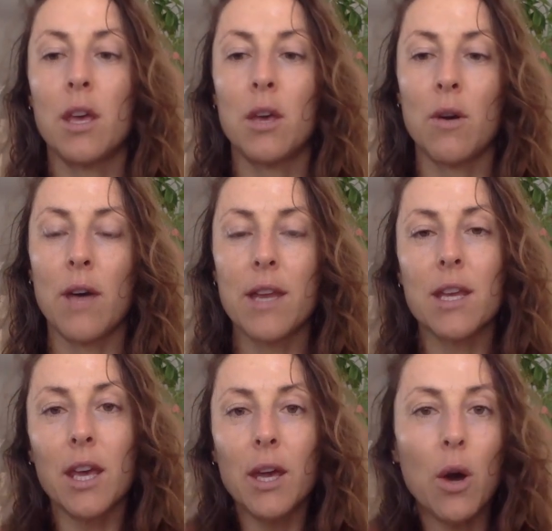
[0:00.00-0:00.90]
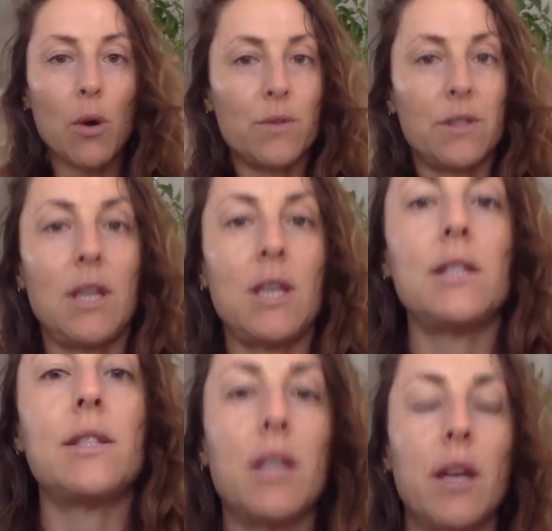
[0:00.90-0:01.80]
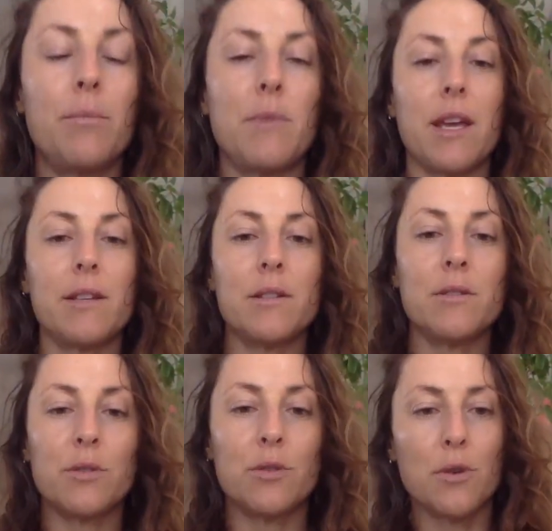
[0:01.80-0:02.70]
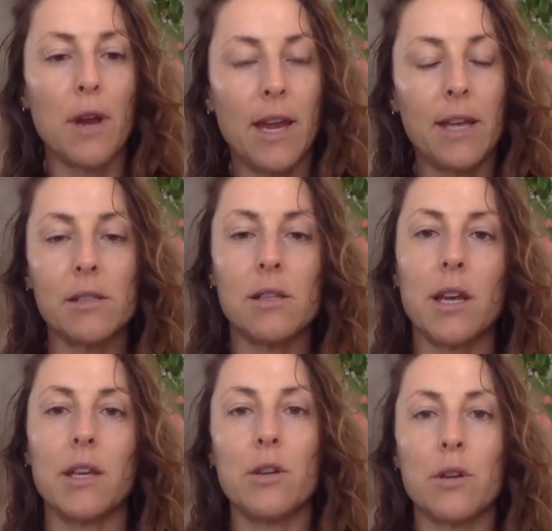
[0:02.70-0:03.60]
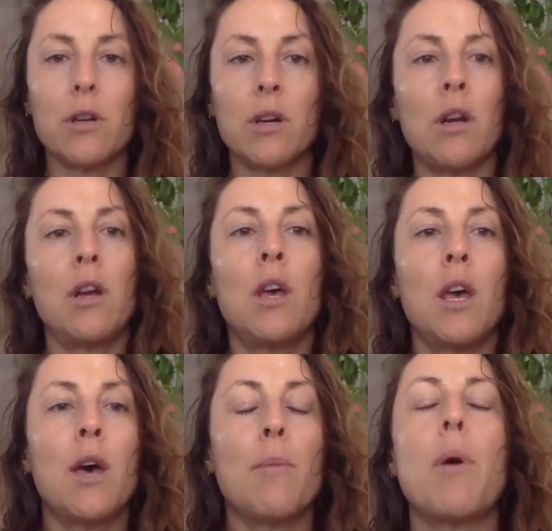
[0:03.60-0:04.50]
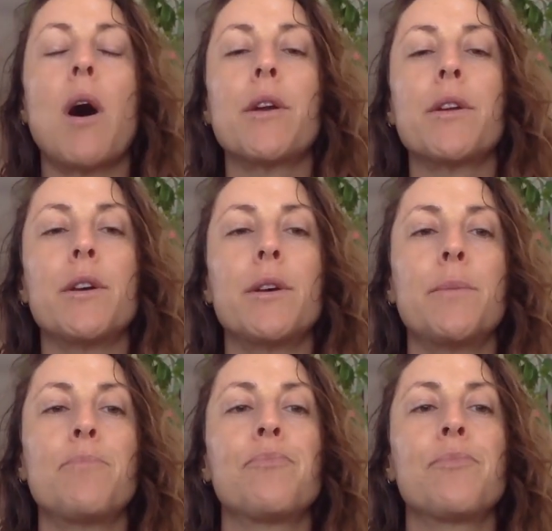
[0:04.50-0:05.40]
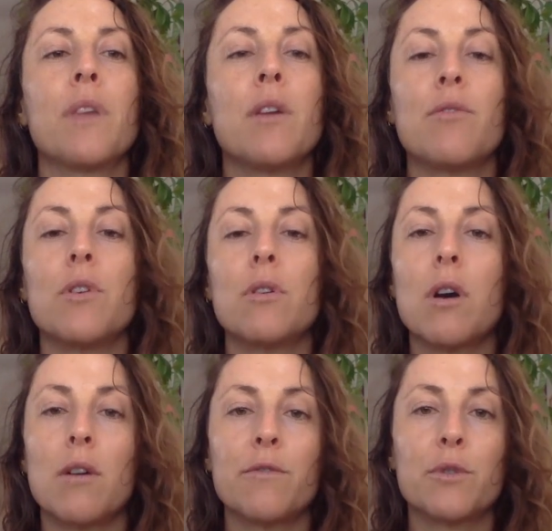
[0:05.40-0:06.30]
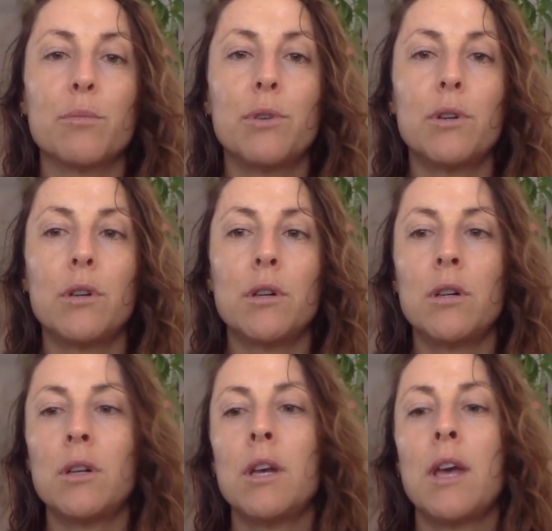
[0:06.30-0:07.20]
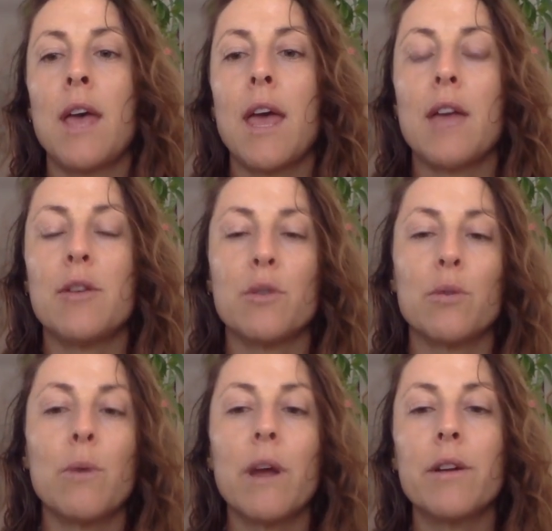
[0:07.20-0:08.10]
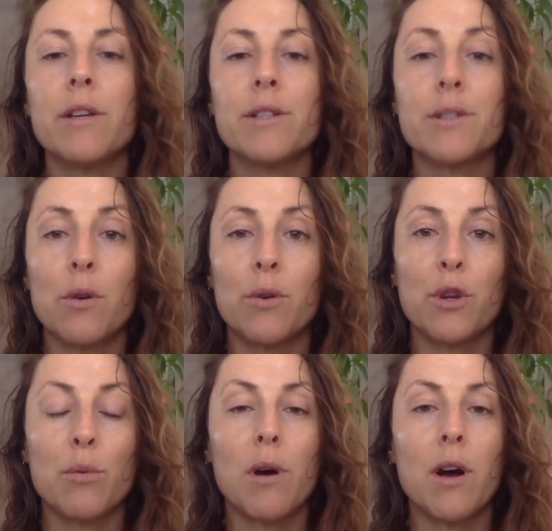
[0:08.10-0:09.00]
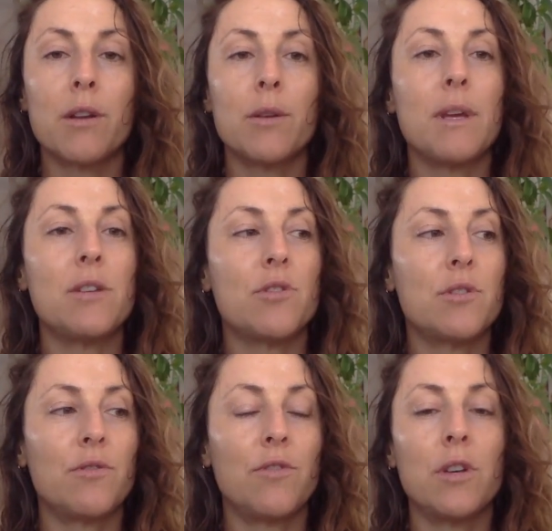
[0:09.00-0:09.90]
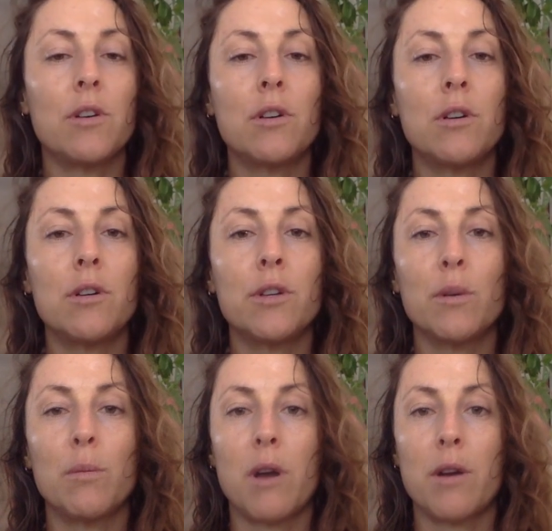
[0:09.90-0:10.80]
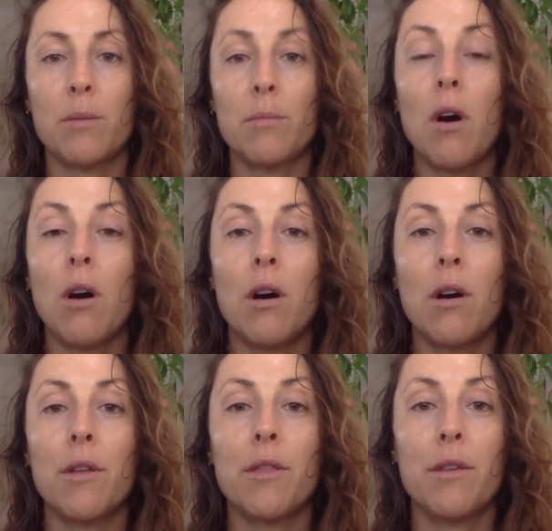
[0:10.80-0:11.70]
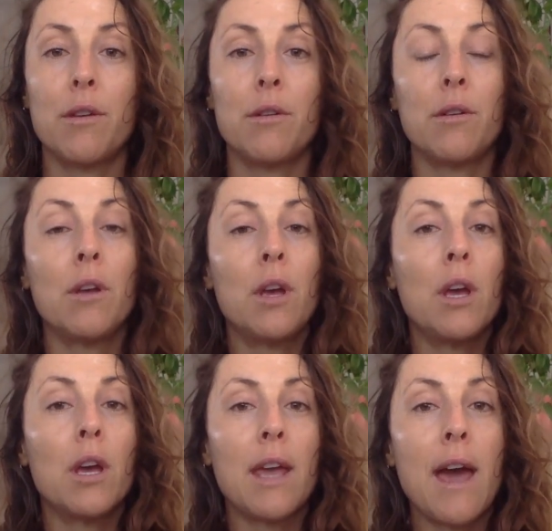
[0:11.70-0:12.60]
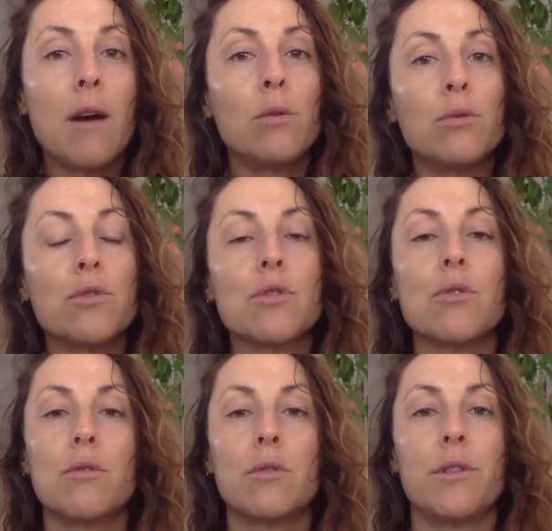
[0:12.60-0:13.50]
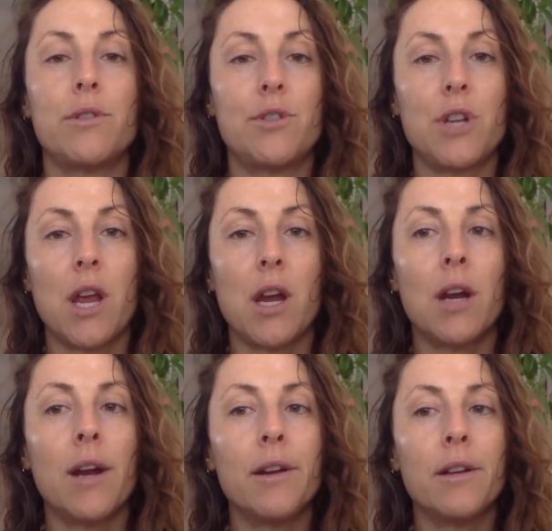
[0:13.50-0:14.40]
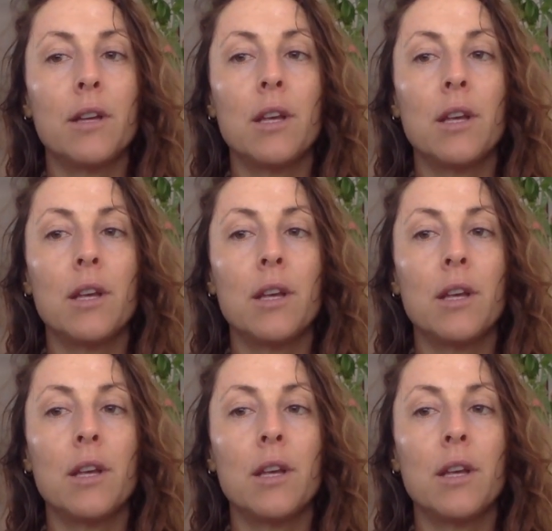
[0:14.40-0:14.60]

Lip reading: go ahead and get cozy, sit up nice and straight, let your bottom feel comfortable and your awareness go to your bottom, and just feel your bottom on the couch or the chair.